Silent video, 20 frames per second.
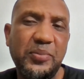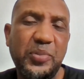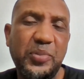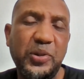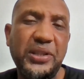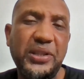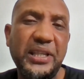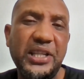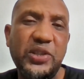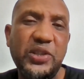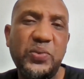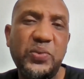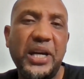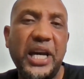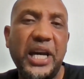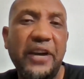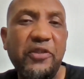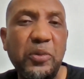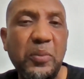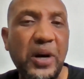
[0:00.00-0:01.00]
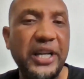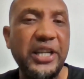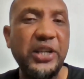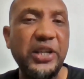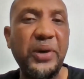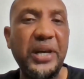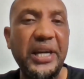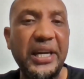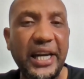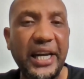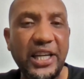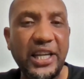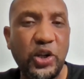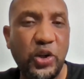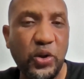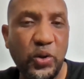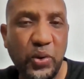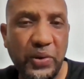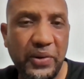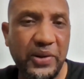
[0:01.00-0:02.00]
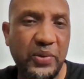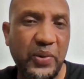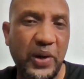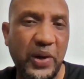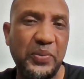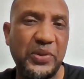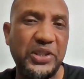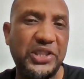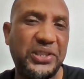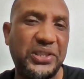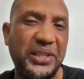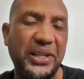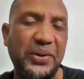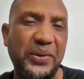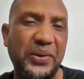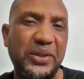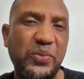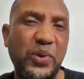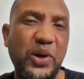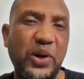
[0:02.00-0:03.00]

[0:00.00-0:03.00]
put it this way, everybody go and get the glory when we share it,